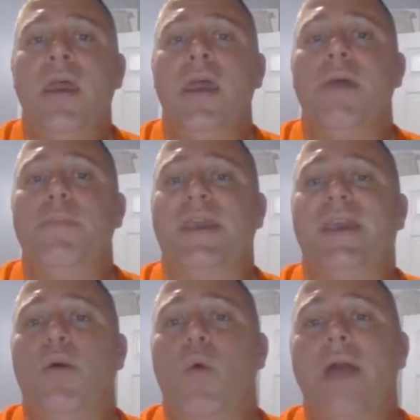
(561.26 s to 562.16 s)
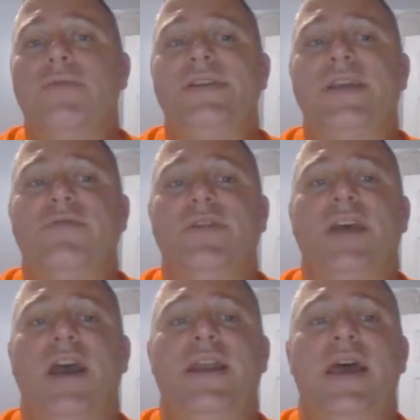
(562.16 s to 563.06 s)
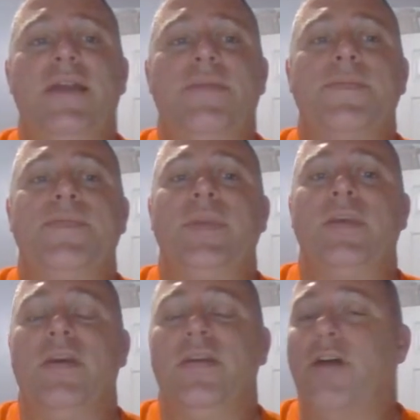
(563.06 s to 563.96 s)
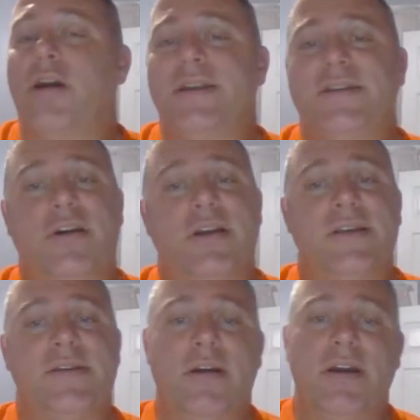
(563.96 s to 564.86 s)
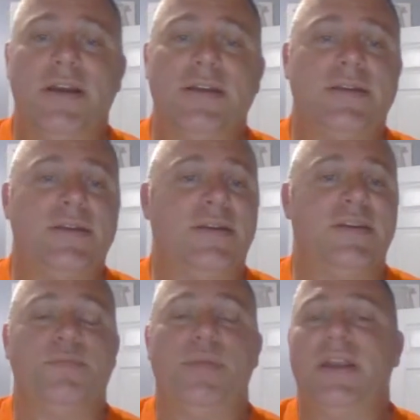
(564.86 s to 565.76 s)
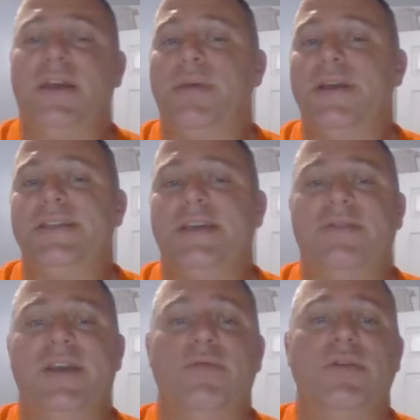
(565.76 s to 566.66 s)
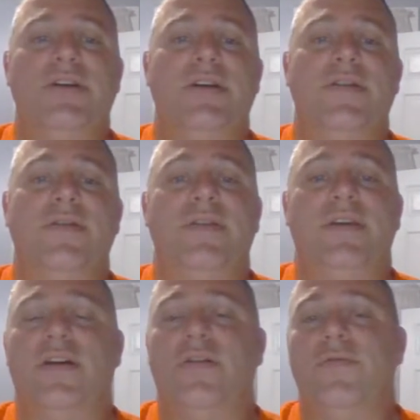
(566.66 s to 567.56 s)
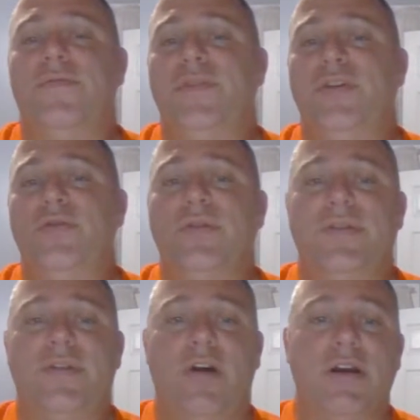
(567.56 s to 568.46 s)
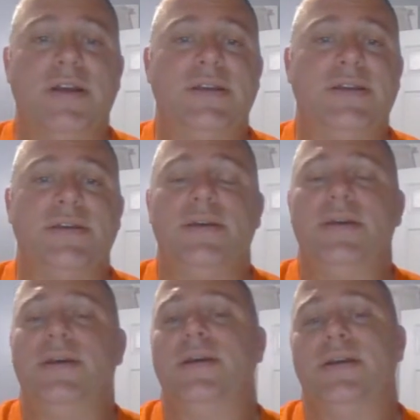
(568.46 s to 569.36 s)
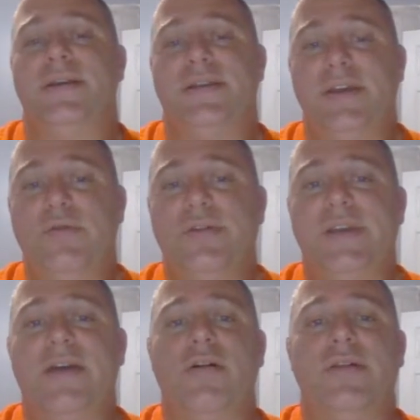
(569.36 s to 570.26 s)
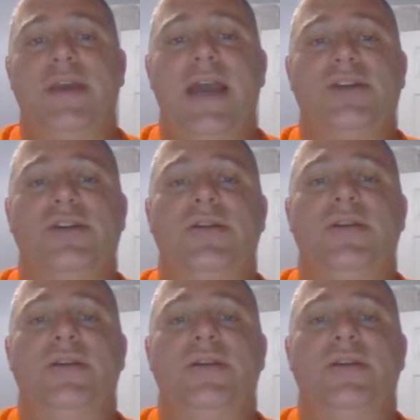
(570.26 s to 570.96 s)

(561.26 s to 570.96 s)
Picking a wide receiver and tight end, targets. There's plenty of places out there where you can, view targets, see who's getting all the action,